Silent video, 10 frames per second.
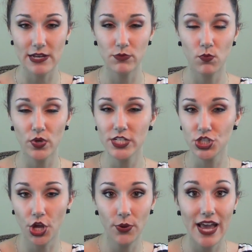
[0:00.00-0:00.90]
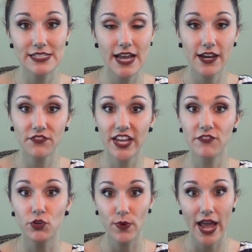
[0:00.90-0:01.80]
I wanted to show you guys kind of like a
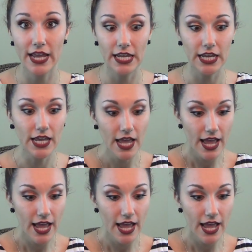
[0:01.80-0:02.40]
variety